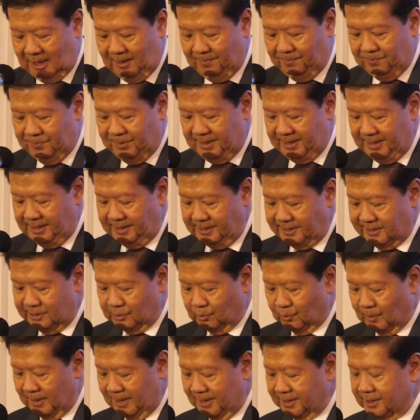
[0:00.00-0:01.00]
I'm
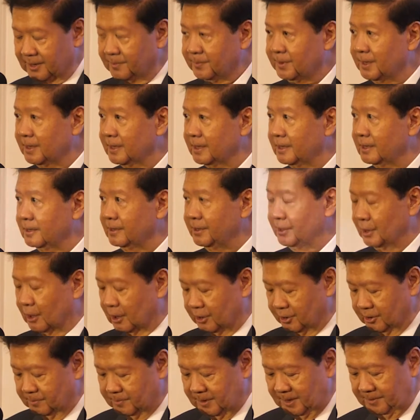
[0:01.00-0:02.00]
pleased to welcome here the
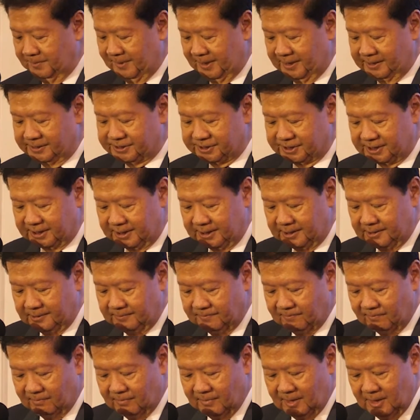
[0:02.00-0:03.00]
Honorable
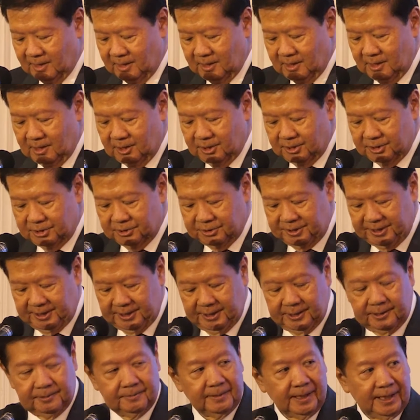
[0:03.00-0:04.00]
Minister to
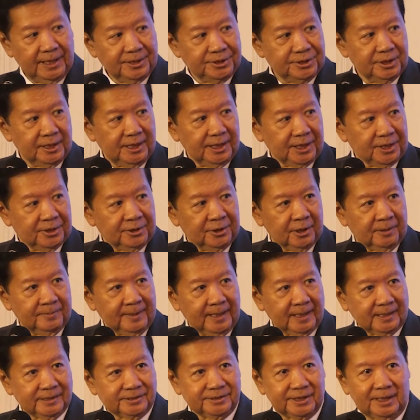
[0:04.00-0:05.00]
the Asia
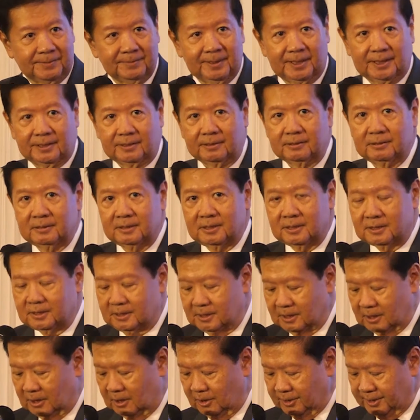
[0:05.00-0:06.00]
Economic Summit,
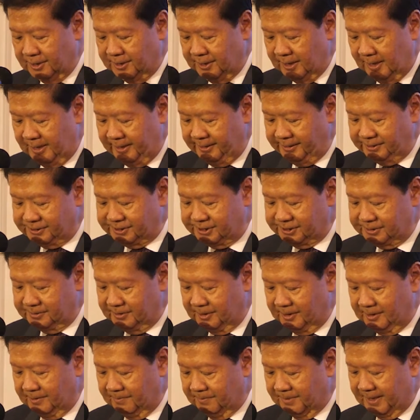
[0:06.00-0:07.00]

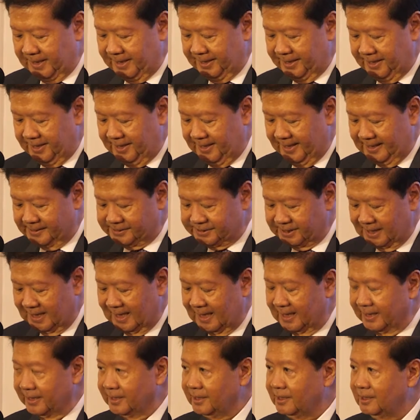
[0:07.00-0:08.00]
organized by
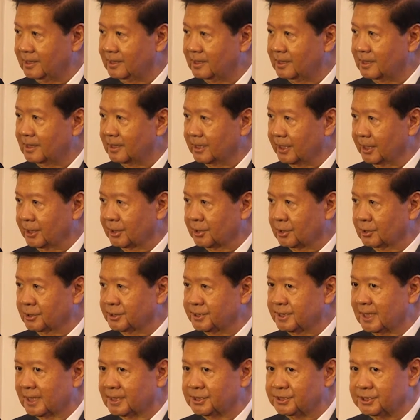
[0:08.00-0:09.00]
KSI in
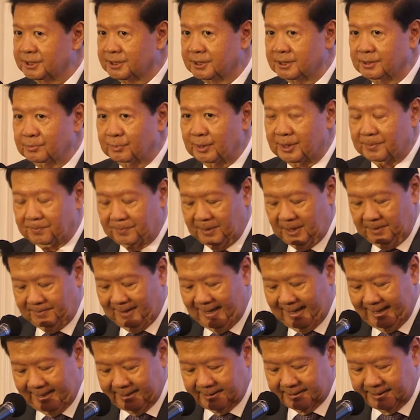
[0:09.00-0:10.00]
conjunction with
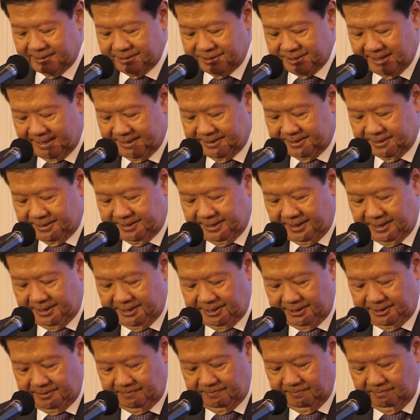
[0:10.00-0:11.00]
PBAC and China
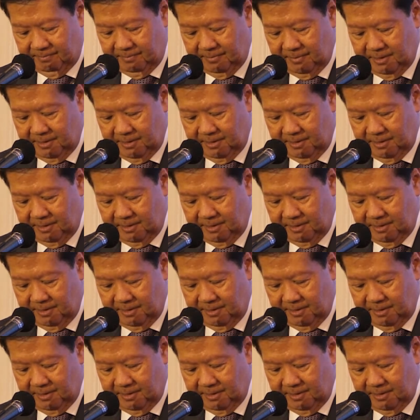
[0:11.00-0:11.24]
Daily.